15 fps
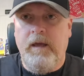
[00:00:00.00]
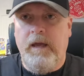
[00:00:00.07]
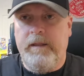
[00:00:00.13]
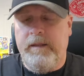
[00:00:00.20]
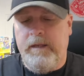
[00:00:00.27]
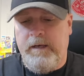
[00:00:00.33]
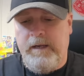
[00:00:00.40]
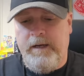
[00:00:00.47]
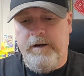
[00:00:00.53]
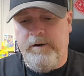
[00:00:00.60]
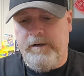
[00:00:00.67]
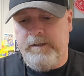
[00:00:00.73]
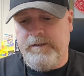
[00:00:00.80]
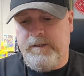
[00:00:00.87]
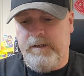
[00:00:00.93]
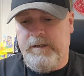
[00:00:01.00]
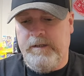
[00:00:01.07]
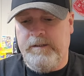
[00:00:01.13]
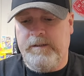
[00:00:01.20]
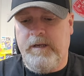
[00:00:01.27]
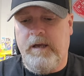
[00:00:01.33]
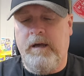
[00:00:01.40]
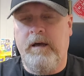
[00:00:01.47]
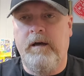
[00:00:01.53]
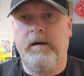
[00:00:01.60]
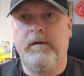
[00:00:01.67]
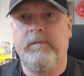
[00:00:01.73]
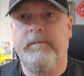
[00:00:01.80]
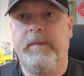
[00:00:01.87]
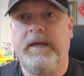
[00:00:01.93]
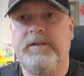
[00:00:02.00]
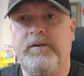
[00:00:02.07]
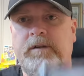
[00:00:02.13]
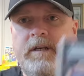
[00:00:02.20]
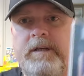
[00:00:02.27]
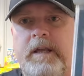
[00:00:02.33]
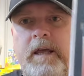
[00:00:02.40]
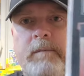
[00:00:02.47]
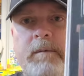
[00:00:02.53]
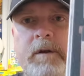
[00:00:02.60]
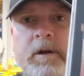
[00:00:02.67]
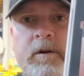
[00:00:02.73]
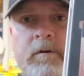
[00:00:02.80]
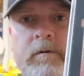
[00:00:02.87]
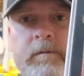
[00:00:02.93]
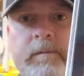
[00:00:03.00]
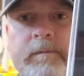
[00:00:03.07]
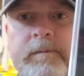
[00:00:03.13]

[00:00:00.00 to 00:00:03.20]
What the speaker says: And then here is his Major League debut.